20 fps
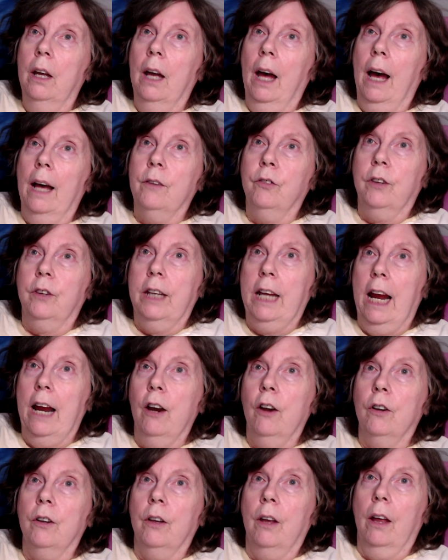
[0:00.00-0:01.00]
I
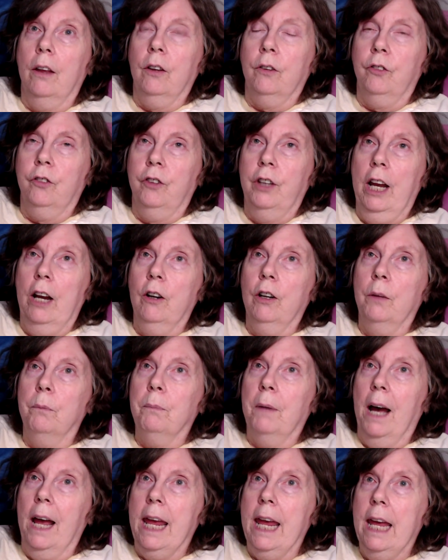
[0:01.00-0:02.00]
stared at
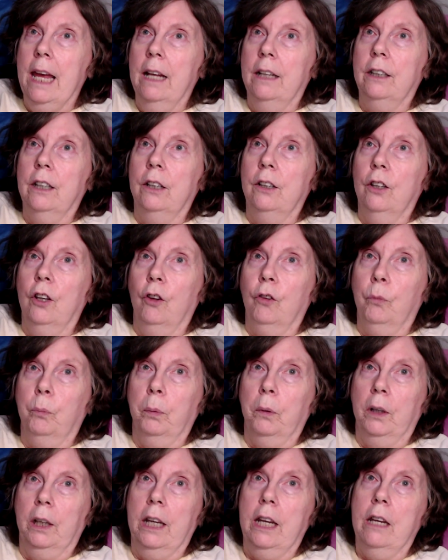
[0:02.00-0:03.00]
my hand in
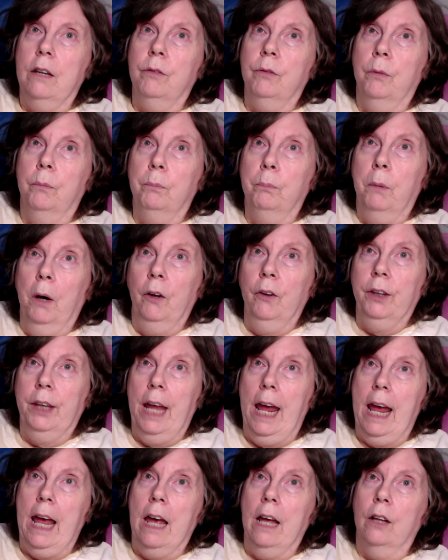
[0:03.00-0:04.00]
disbelief. Both
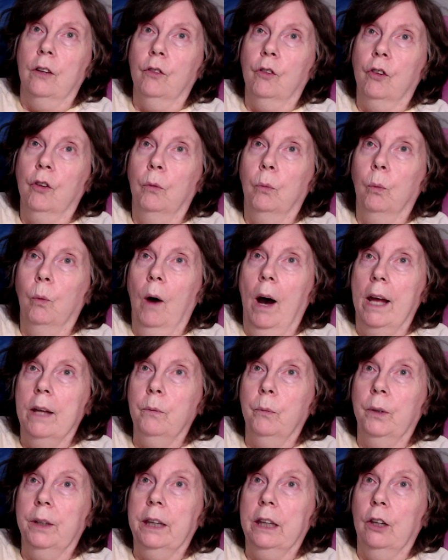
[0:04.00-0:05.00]
hands,
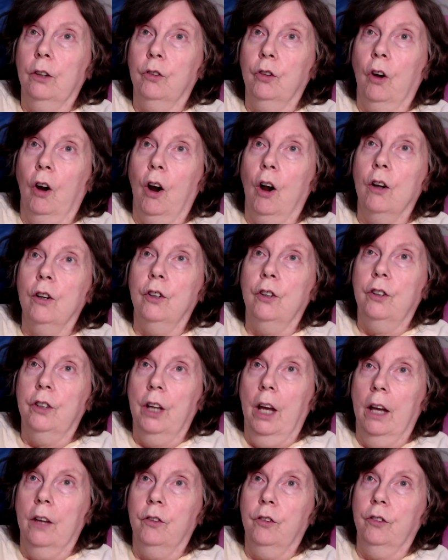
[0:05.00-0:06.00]
white with the charred
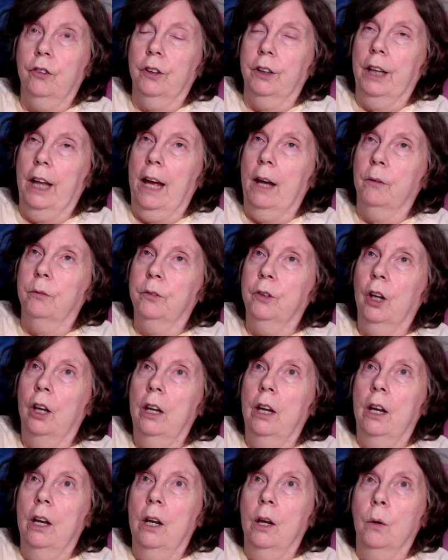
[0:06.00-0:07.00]
dust left
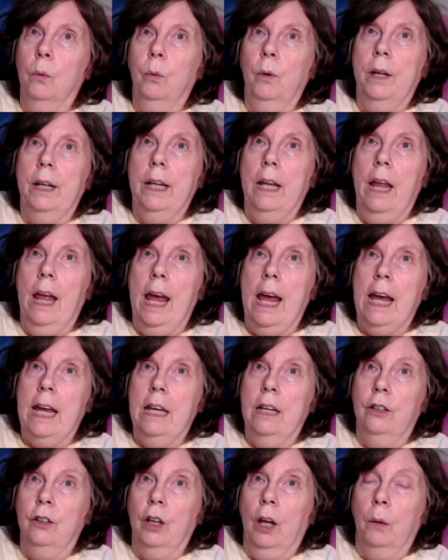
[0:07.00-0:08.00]
when
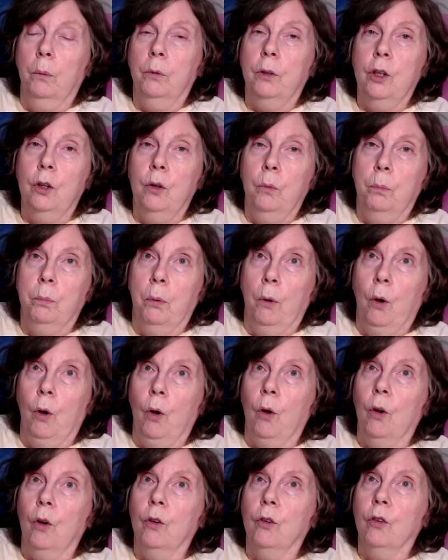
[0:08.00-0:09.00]
A&W
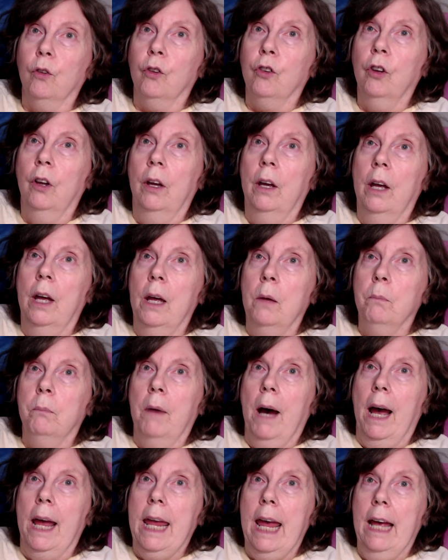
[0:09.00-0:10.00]
burns.
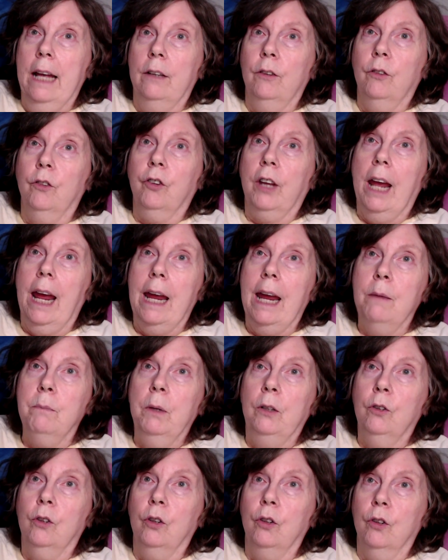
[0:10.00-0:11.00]
My hands came
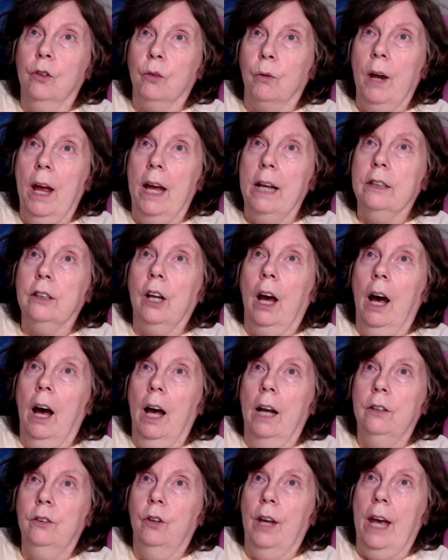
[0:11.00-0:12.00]
into direct
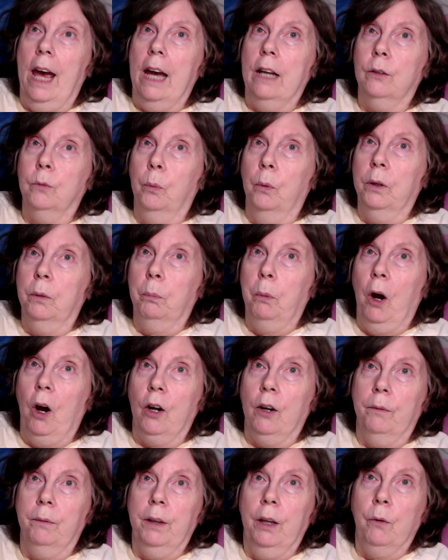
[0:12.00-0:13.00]
contact with
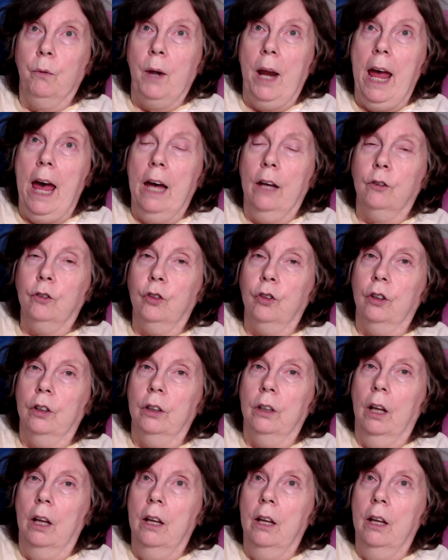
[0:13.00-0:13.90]
part of the reaction.